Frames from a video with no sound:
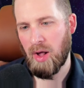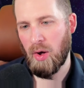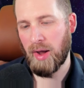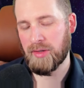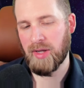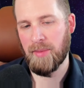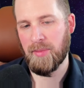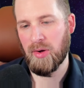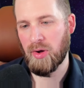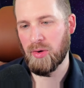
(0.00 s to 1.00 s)
Oh, actually
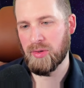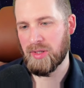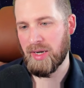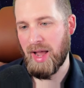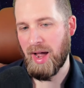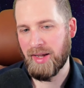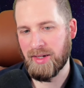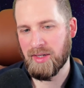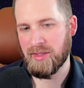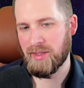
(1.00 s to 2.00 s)
Heimdall goes to 9
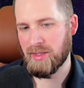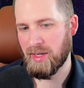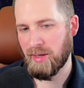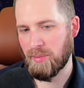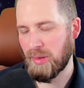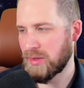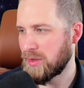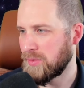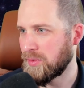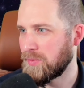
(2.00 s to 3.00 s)
because he's getting
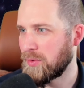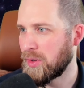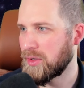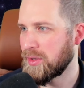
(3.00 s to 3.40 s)
+2 from Forge.